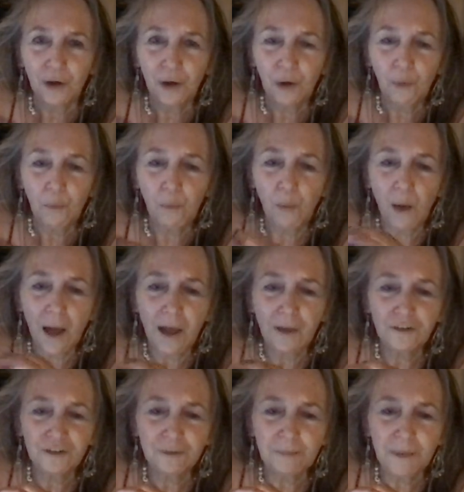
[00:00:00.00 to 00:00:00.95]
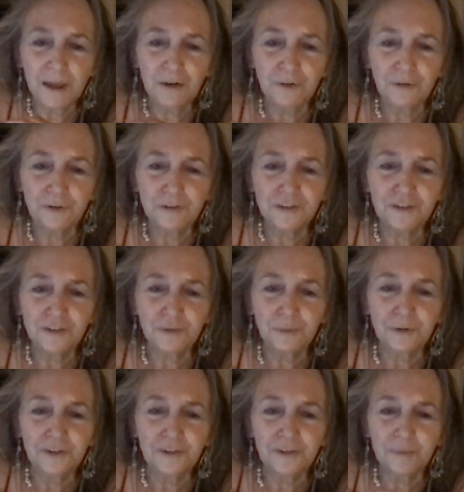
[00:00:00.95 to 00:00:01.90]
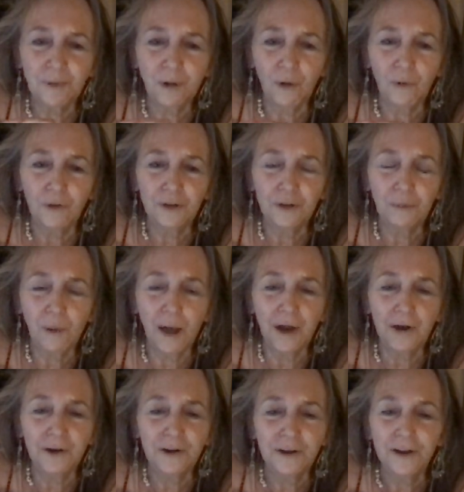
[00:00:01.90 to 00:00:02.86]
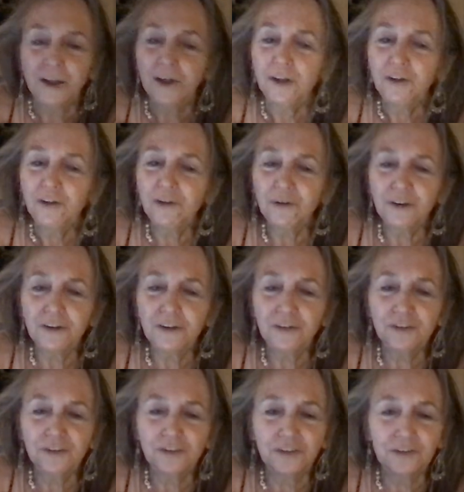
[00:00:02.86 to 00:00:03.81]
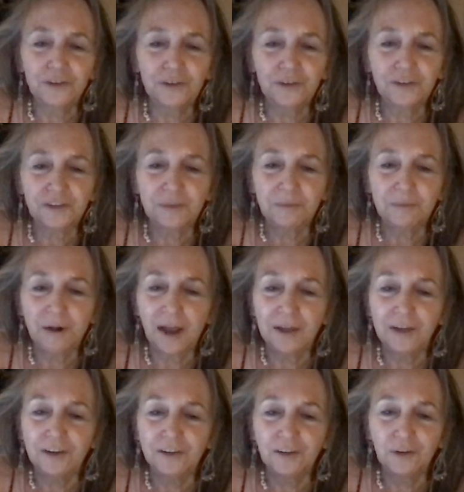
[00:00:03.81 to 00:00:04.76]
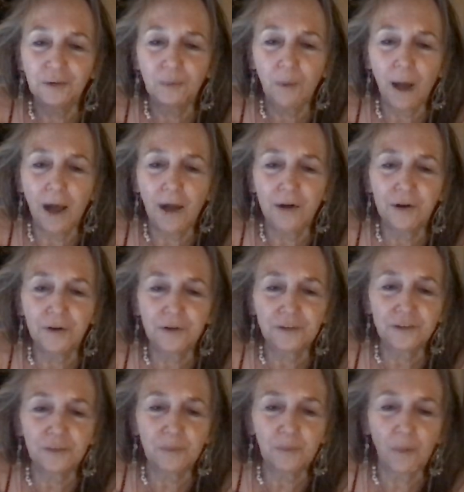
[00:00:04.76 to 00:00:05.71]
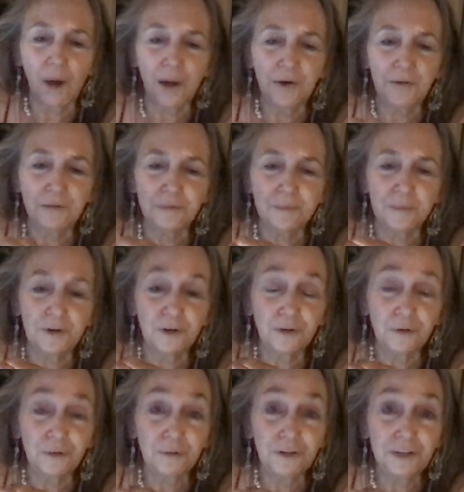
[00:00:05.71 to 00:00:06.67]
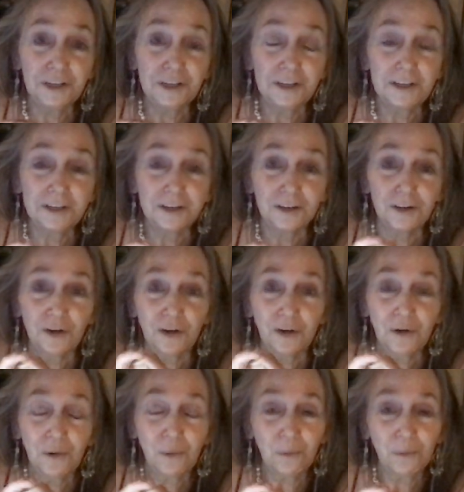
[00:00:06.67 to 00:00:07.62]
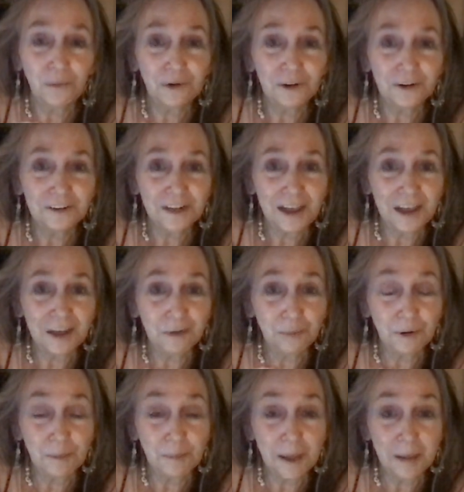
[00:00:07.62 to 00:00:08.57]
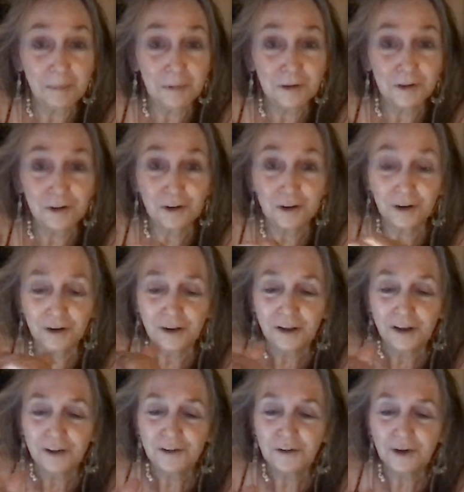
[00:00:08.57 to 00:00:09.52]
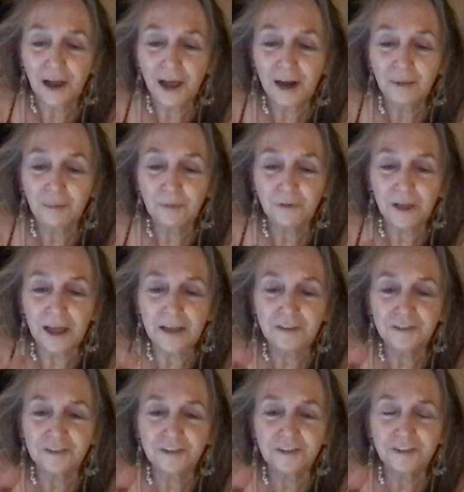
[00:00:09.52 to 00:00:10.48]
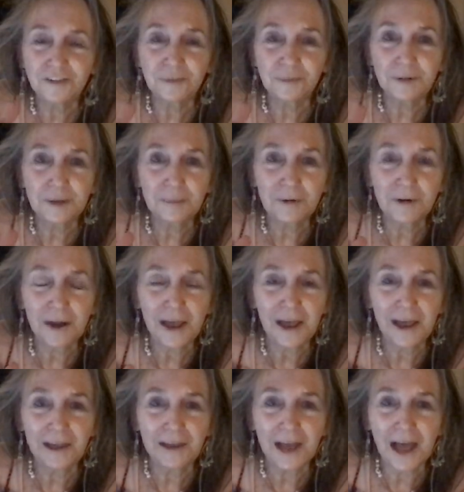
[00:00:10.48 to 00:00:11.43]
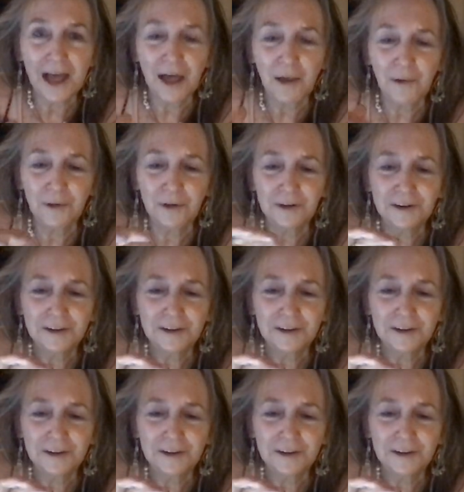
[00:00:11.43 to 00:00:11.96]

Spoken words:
wash my crystal with some holy water. You can just use some regular water or some water from a creek or a lake where maybe your animal likes to swim or hang out.